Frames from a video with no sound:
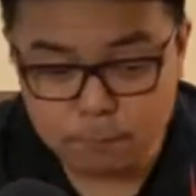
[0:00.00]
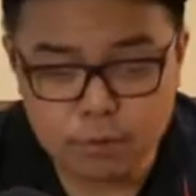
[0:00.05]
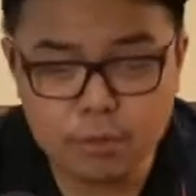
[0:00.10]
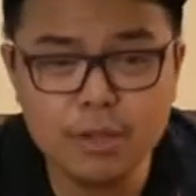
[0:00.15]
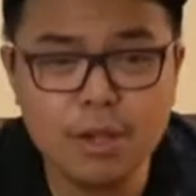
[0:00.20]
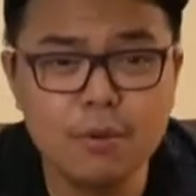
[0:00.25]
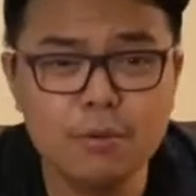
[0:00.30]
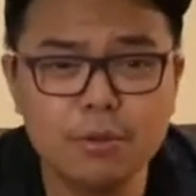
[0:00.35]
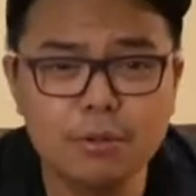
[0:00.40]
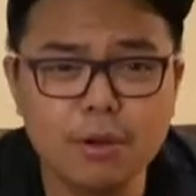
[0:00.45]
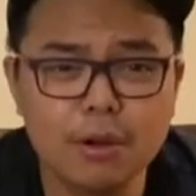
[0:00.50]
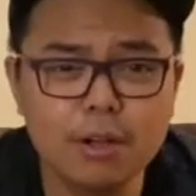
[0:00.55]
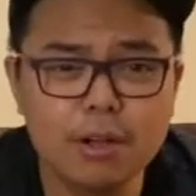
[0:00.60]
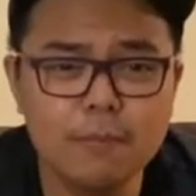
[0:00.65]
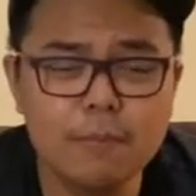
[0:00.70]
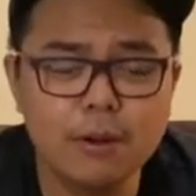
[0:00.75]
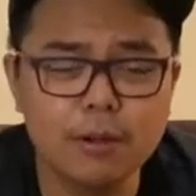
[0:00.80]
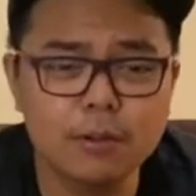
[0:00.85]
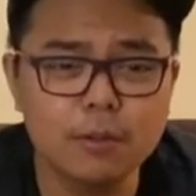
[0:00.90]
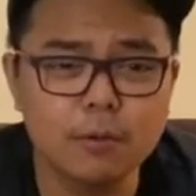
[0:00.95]
Today we
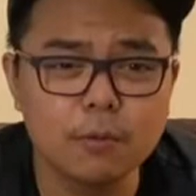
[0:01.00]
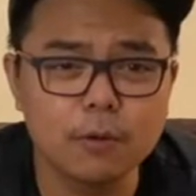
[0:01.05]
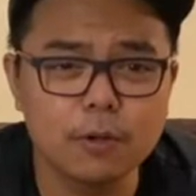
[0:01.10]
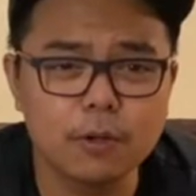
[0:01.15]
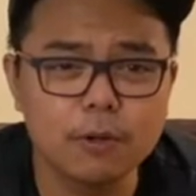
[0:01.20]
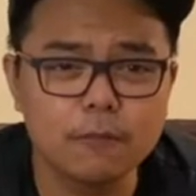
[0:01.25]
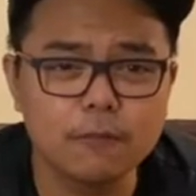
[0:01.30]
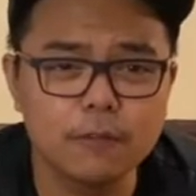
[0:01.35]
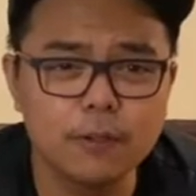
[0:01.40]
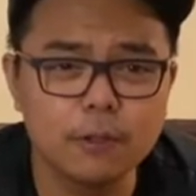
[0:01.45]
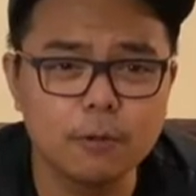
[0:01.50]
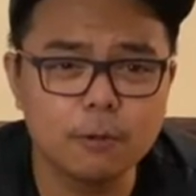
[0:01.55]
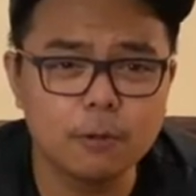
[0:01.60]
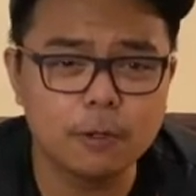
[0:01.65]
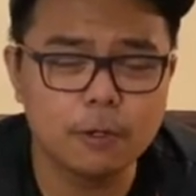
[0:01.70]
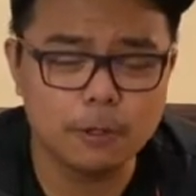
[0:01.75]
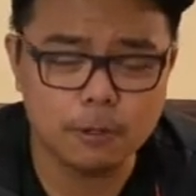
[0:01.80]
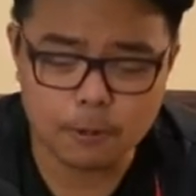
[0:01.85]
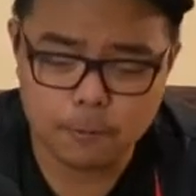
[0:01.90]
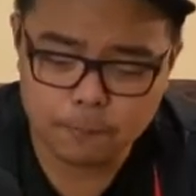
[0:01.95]
talk about the word of the
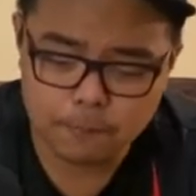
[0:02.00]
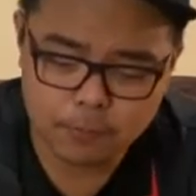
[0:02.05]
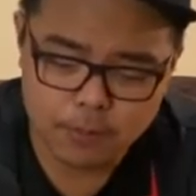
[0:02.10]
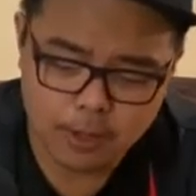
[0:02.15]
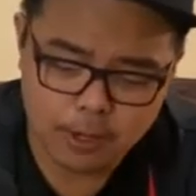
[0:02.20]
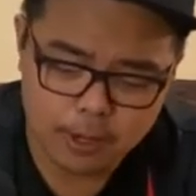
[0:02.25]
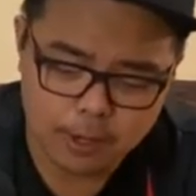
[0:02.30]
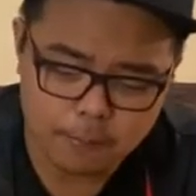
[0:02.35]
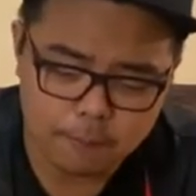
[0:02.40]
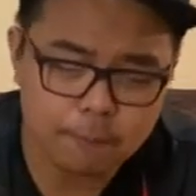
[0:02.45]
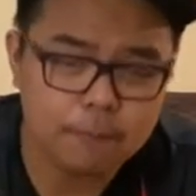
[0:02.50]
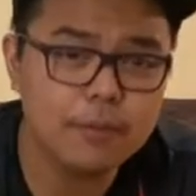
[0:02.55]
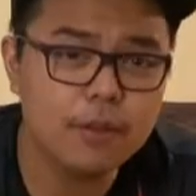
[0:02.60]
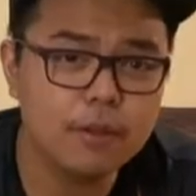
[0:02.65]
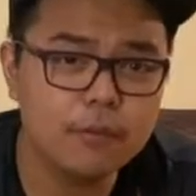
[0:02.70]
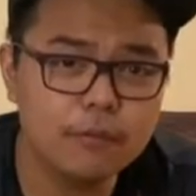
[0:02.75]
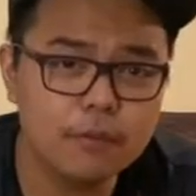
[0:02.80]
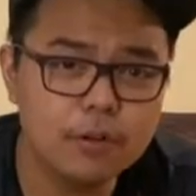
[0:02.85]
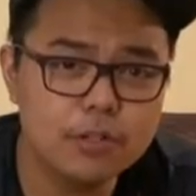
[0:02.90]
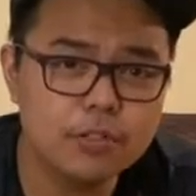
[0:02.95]
Lord, no?
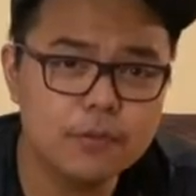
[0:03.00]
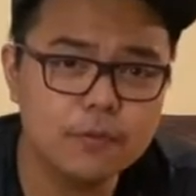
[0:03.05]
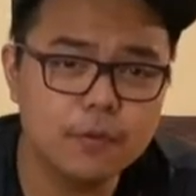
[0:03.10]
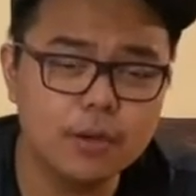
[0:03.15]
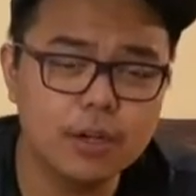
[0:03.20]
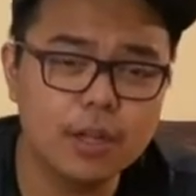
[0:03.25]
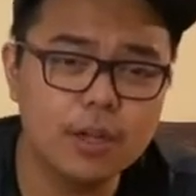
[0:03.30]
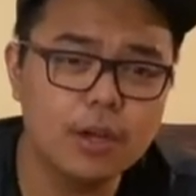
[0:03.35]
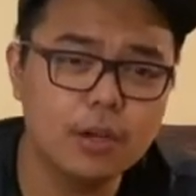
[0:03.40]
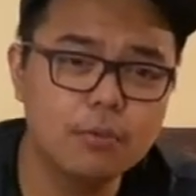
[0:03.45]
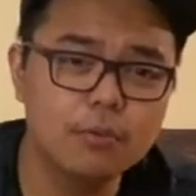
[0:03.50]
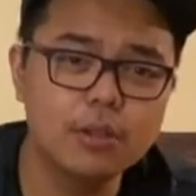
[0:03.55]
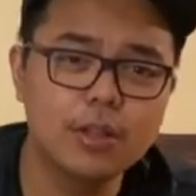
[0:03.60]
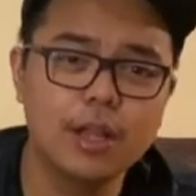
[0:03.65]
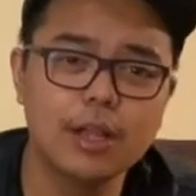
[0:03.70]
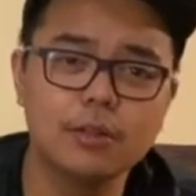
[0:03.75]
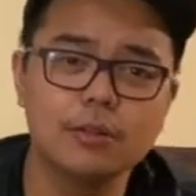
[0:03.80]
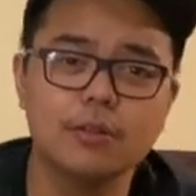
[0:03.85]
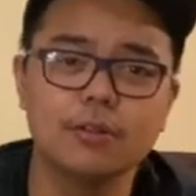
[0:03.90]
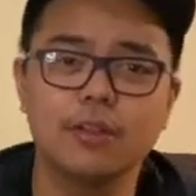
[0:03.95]
First of all, I
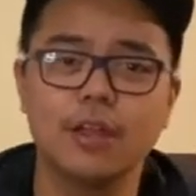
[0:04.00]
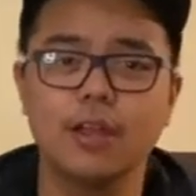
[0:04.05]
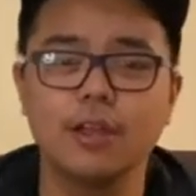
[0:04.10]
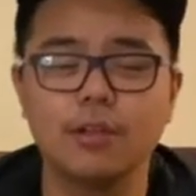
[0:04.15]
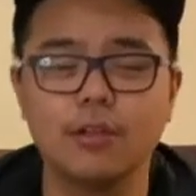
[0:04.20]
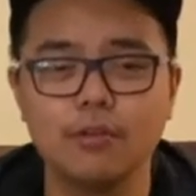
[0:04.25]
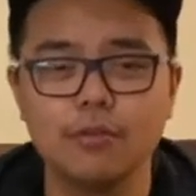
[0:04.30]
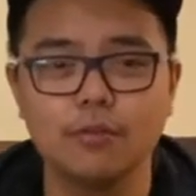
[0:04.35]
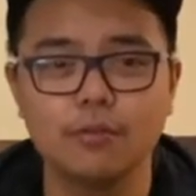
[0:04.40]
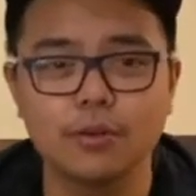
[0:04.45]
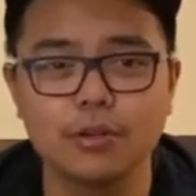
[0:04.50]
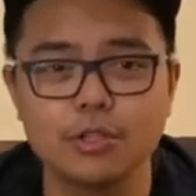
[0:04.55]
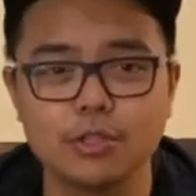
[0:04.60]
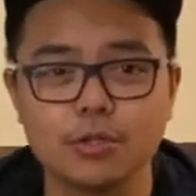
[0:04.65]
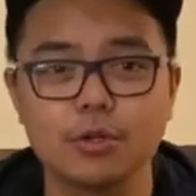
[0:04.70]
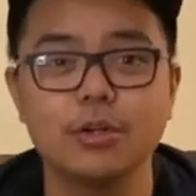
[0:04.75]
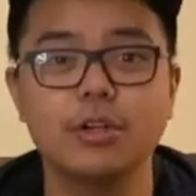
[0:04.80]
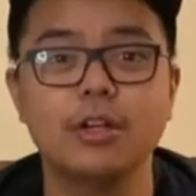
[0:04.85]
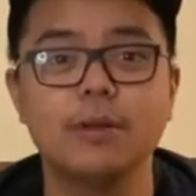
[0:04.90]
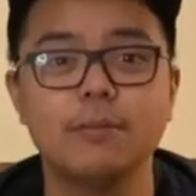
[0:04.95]
would like to thank you for
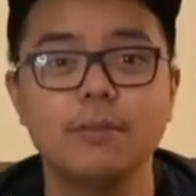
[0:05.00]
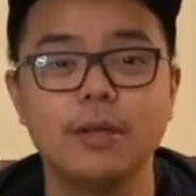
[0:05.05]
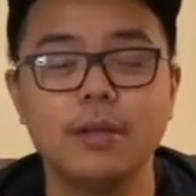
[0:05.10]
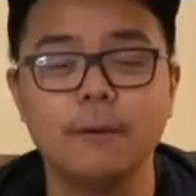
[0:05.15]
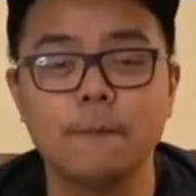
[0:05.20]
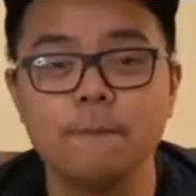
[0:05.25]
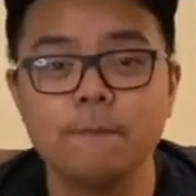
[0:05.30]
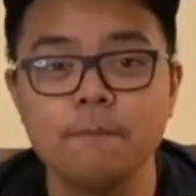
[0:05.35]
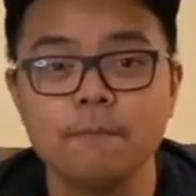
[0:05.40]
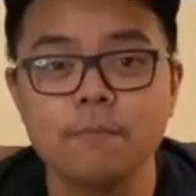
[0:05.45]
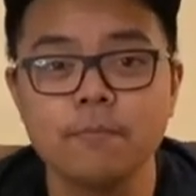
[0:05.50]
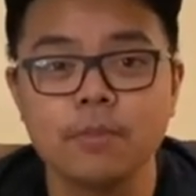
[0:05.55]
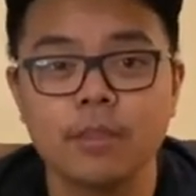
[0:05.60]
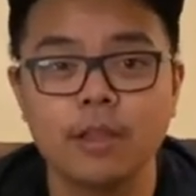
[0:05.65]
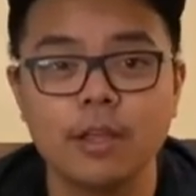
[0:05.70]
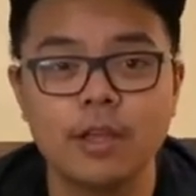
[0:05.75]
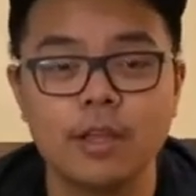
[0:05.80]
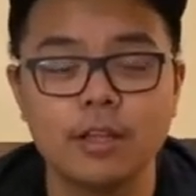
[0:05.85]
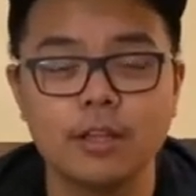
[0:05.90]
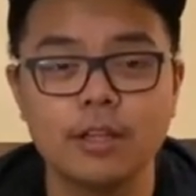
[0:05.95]
joining me
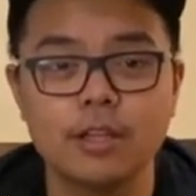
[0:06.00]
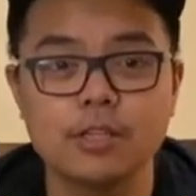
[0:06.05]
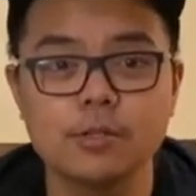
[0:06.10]
in